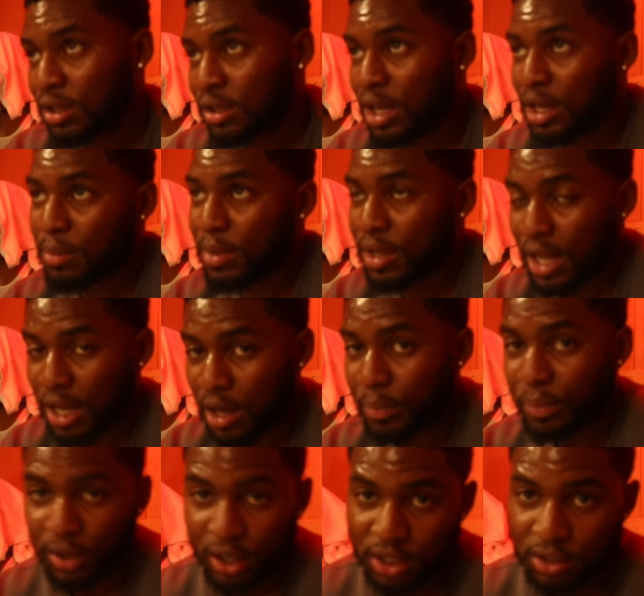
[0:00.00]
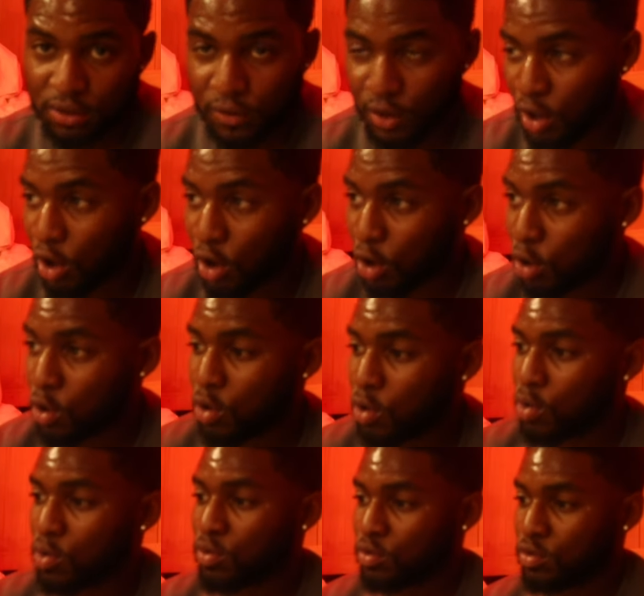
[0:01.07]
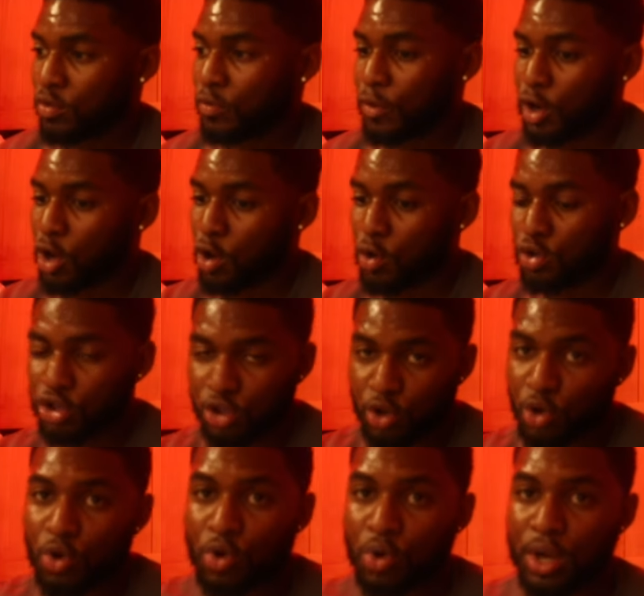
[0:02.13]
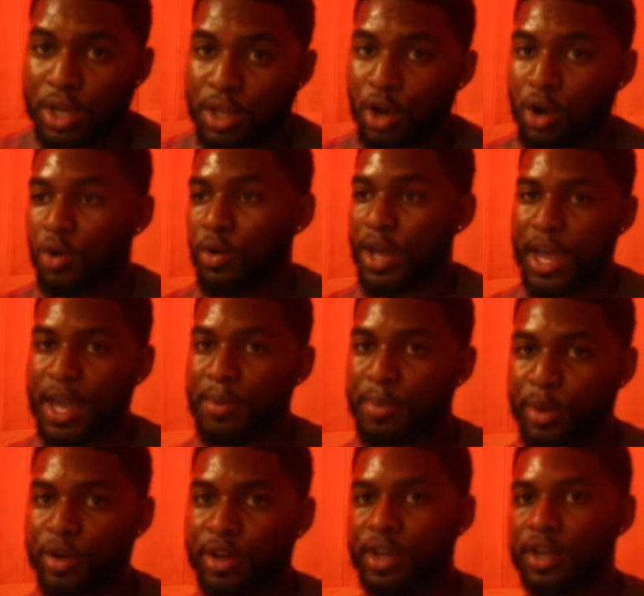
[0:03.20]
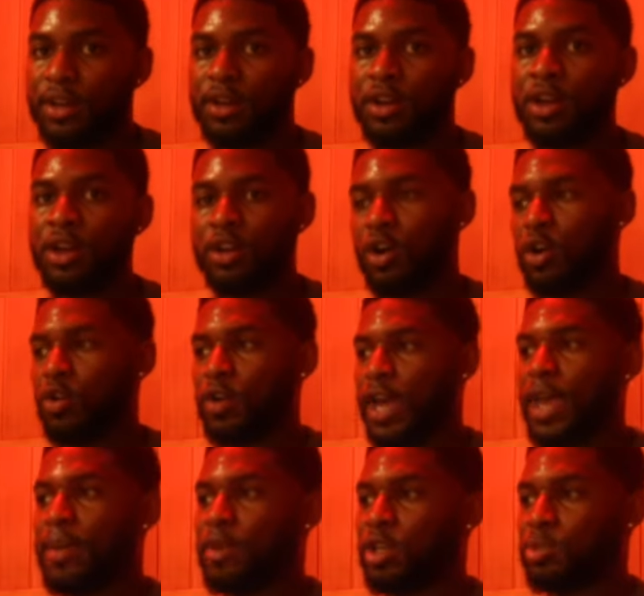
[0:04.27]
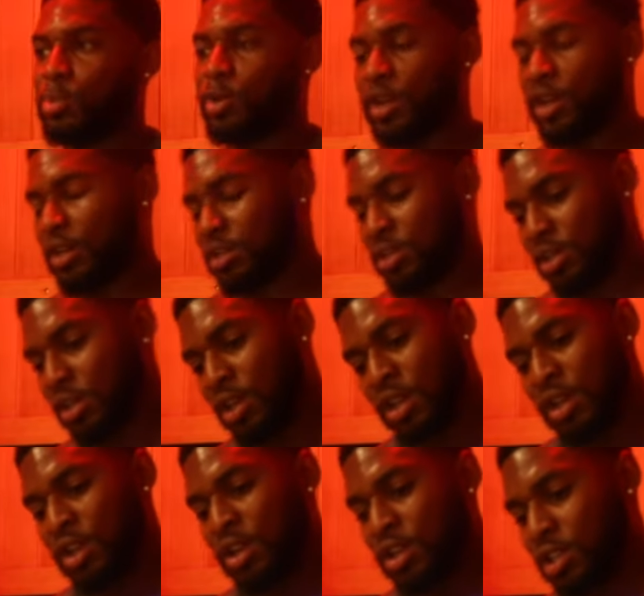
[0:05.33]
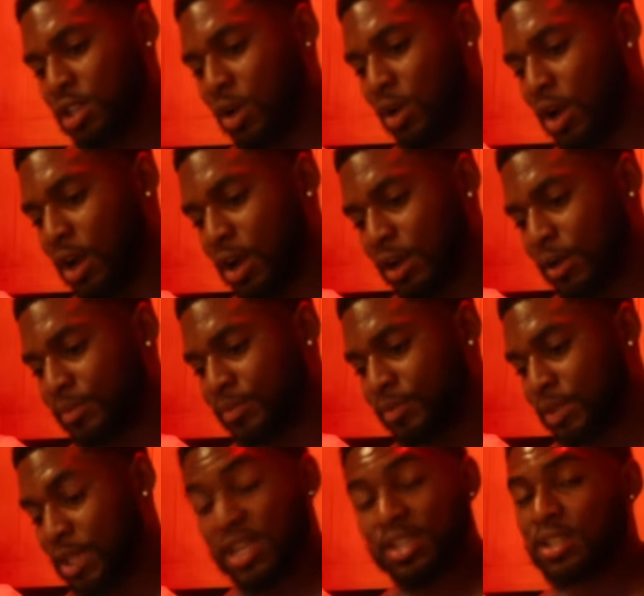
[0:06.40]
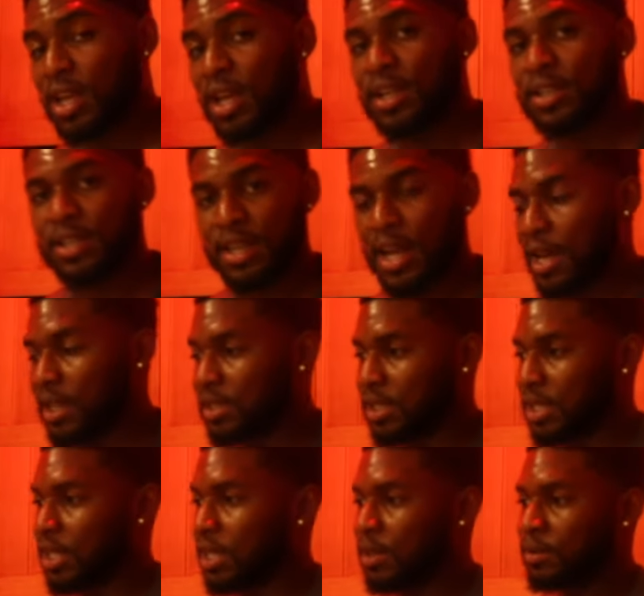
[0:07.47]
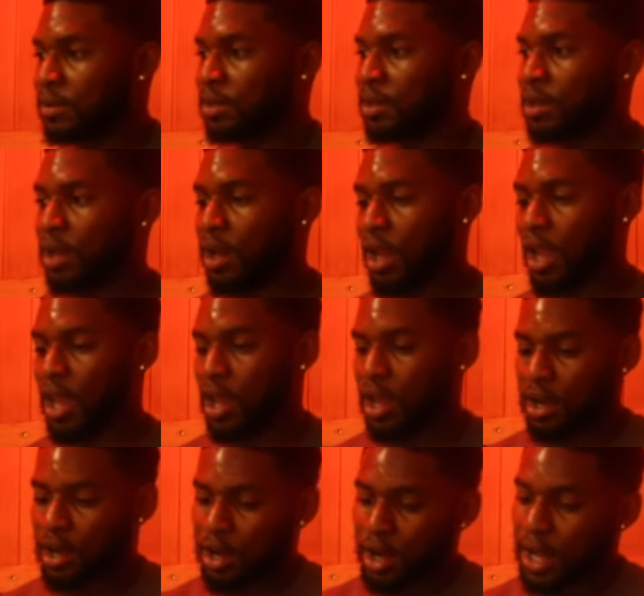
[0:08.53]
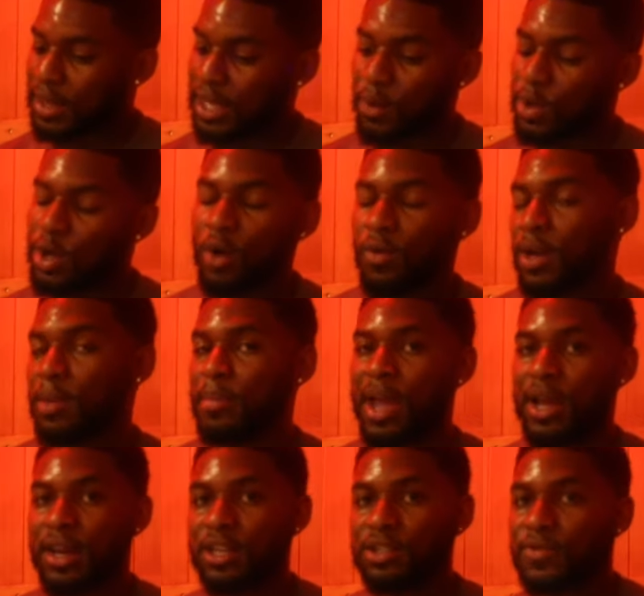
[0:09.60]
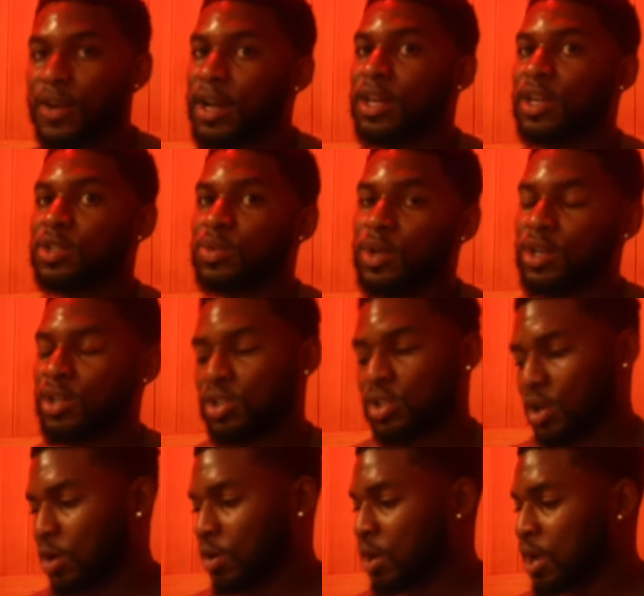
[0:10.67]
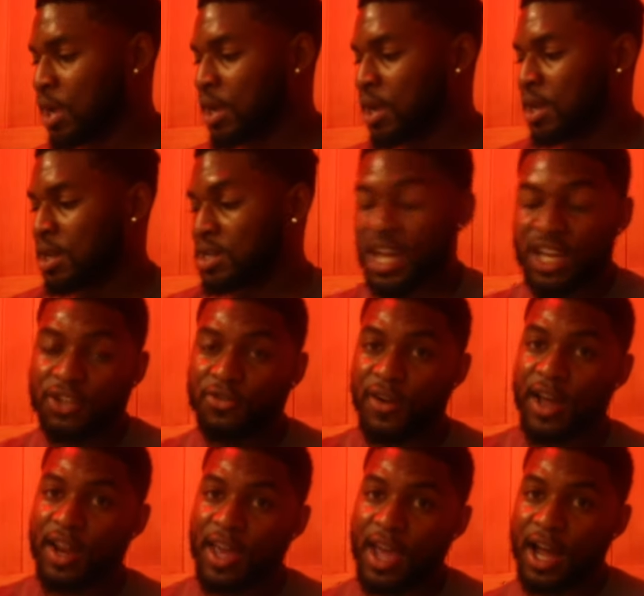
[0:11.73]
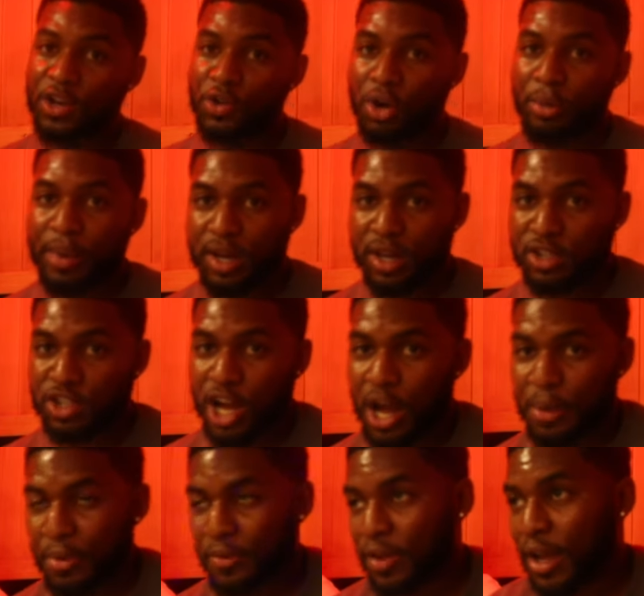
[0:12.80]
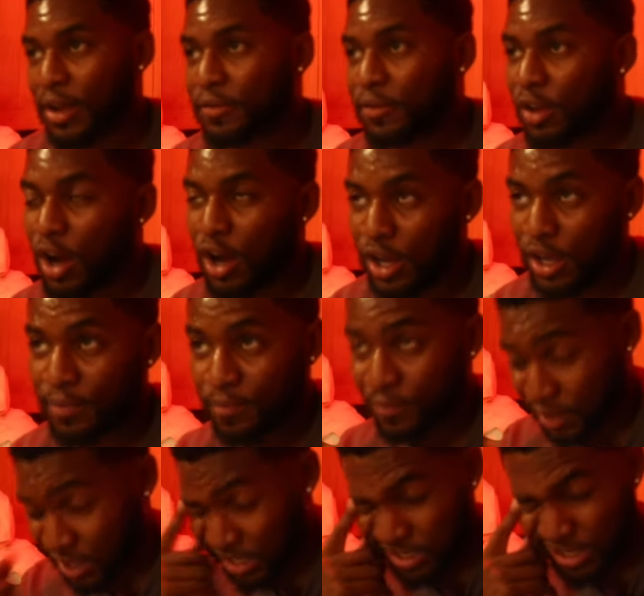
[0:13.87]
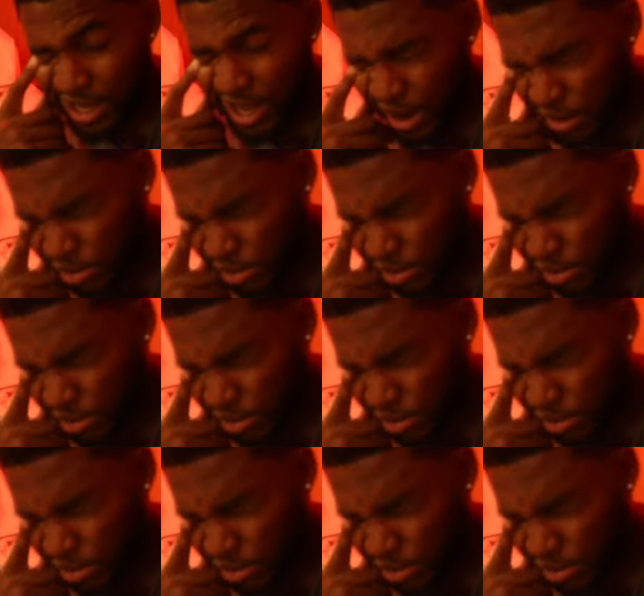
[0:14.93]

be like a plus for the whole school and the whole game period, the whole game experience. So yesterday, 10 out of 10, and I think we're going to run it back next Friday as well. So next Friday, I'll do a better job of like vlogging. Yesterday,